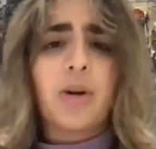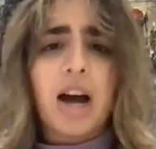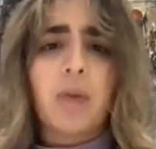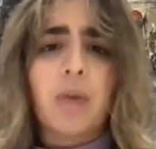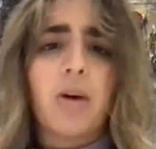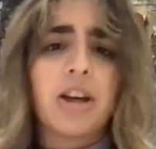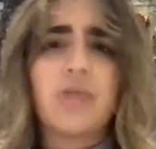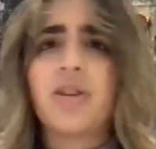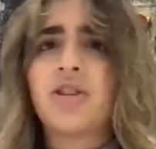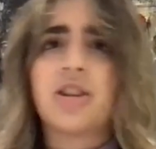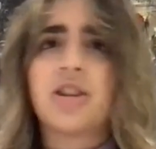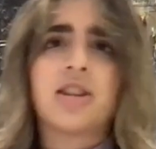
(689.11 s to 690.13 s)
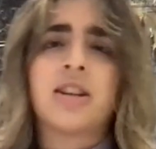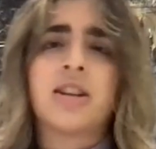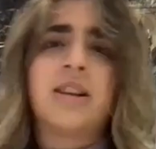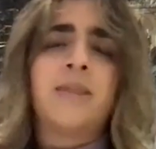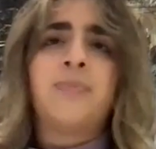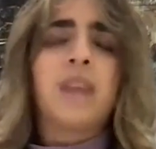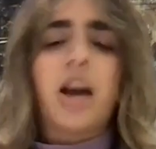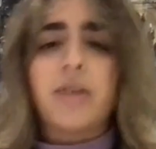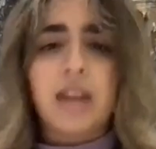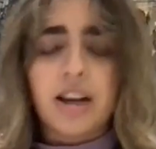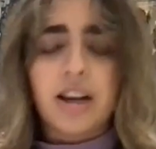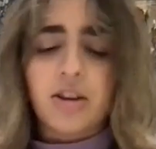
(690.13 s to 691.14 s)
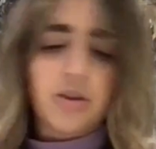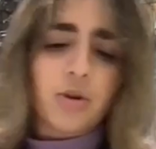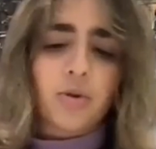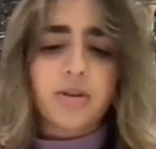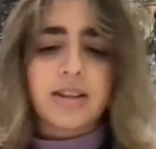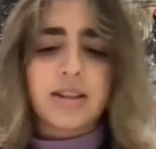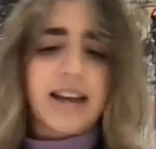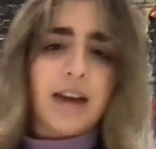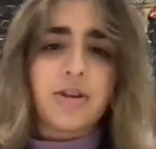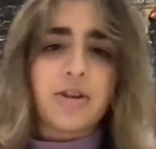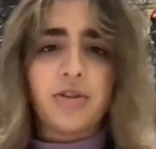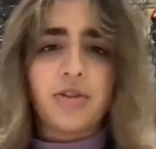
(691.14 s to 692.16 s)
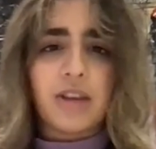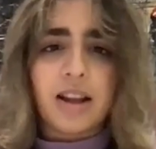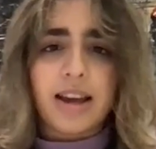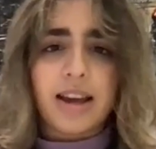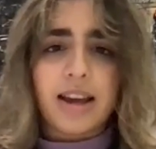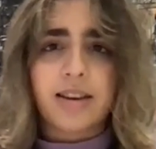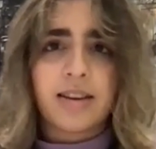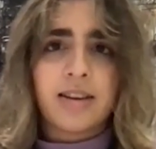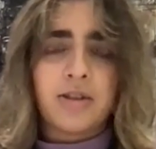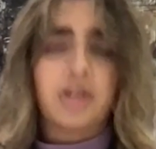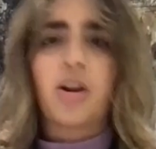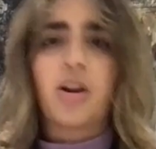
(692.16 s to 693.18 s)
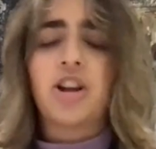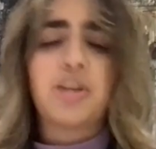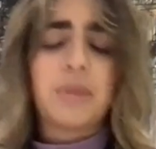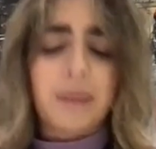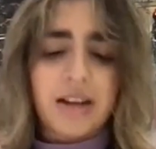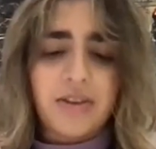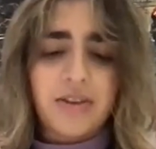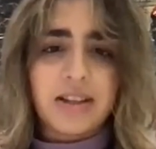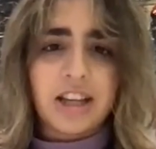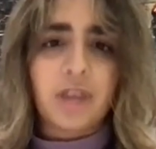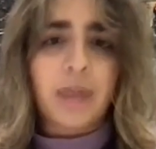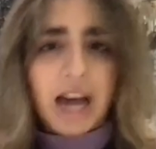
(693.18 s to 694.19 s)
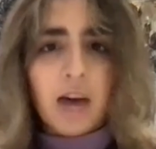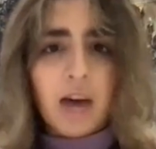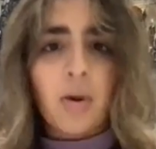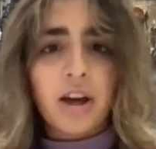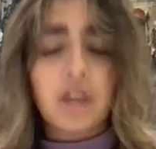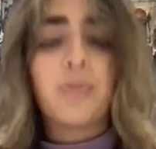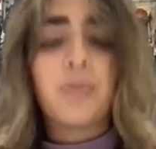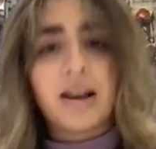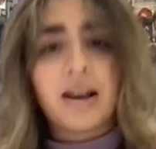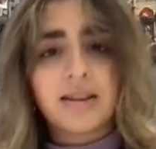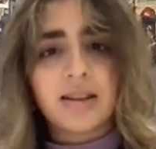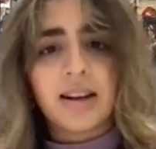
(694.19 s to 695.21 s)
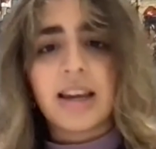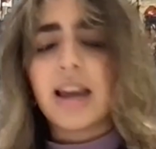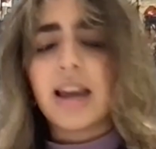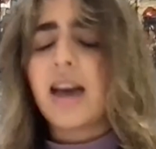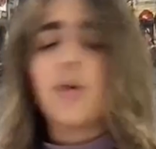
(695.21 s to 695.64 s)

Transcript: How are you? Not just how are you liking the course and how do you feel like the scholarship is benefiting you, but how are you personally?